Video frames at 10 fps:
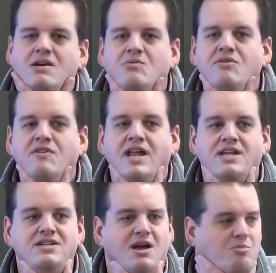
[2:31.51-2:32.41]
and we've had
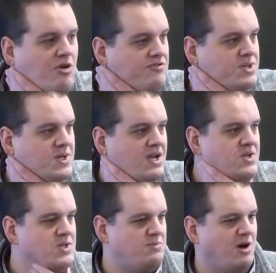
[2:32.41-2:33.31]
a number of
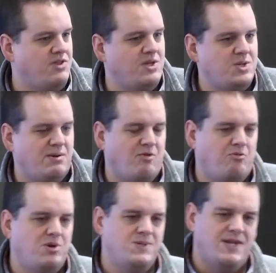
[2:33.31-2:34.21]
discussions about these, a number of
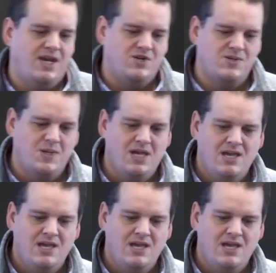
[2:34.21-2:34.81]
presentations,